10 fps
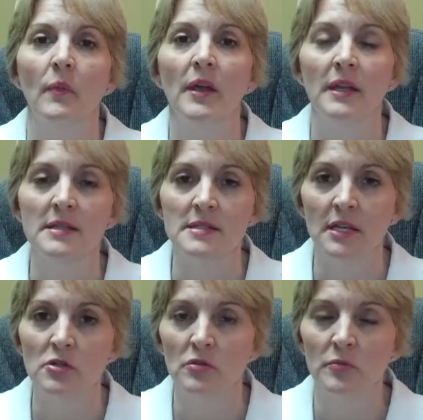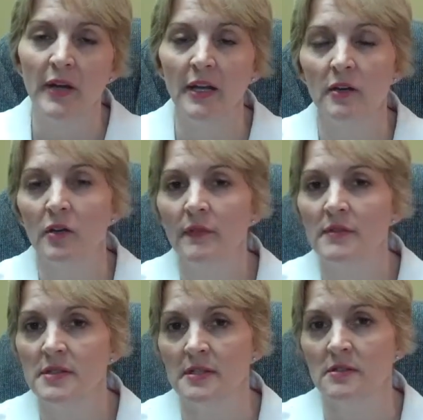We can assess your brain and
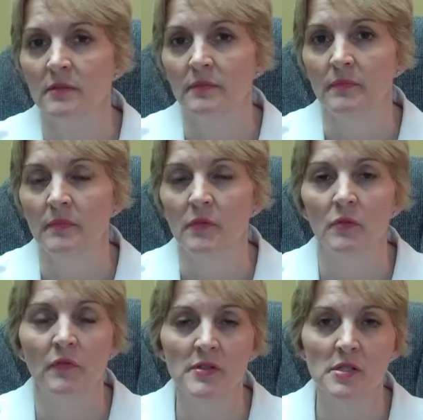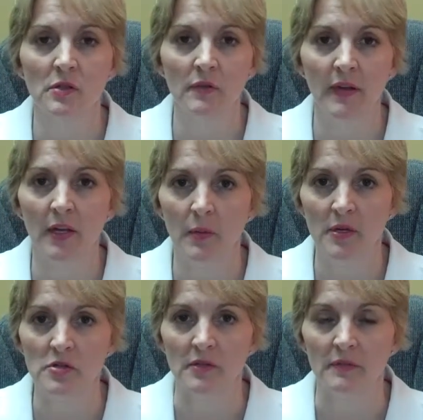nervous system through a physical
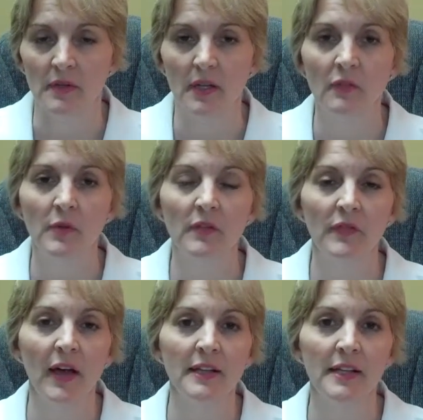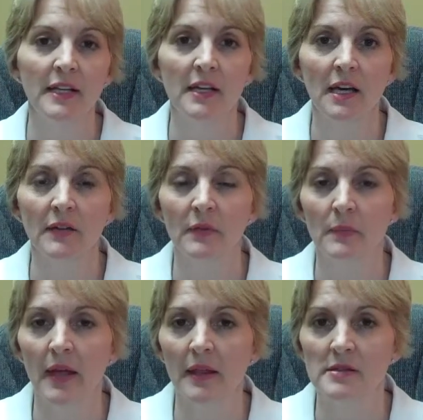evaluation. If we find any kind of
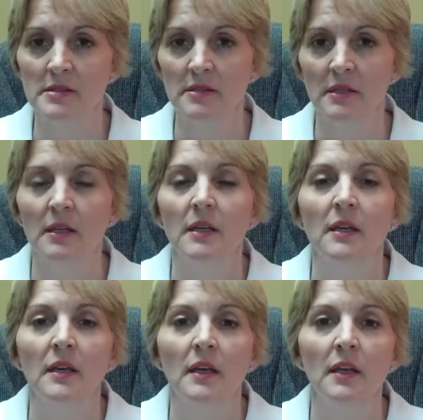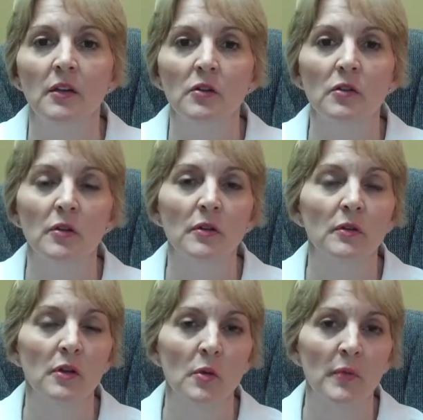imbalance in your
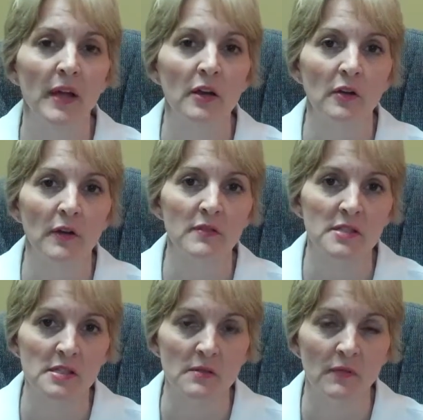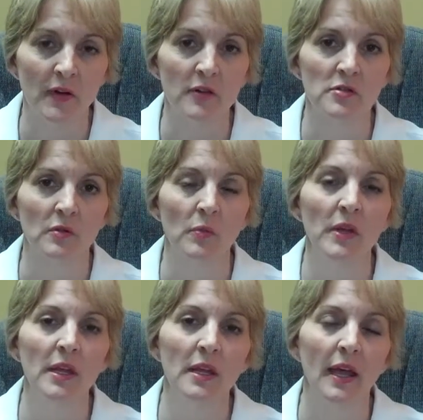brain and nervous system function,
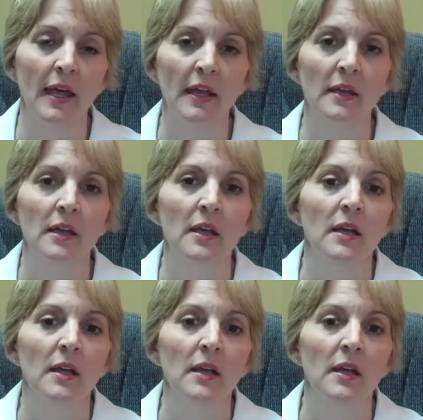we can